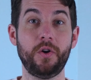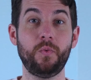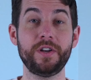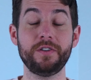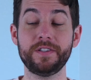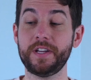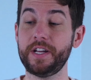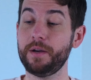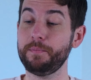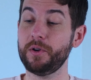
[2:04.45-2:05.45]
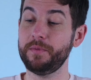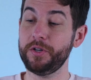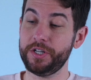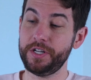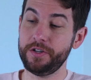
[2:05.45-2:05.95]
When you're setting up your
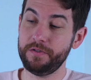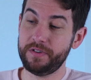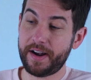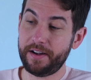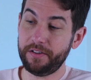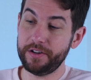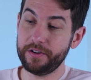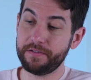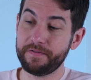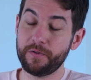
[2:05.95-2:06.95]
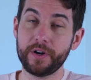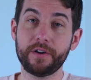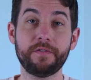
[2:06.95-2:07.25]
machine, you dial in your fork